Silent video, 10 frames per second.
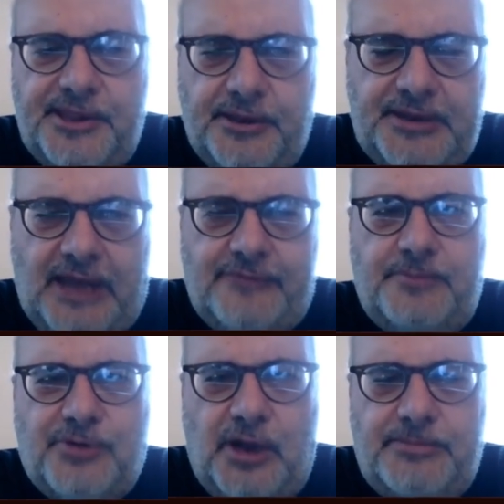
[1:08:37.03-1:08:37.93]
So I
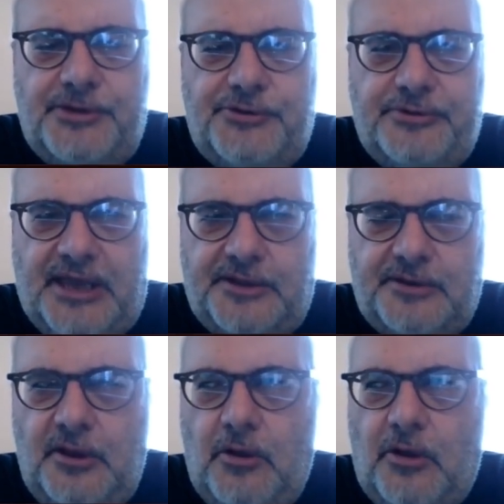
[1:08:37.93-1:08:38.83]
will probably do that,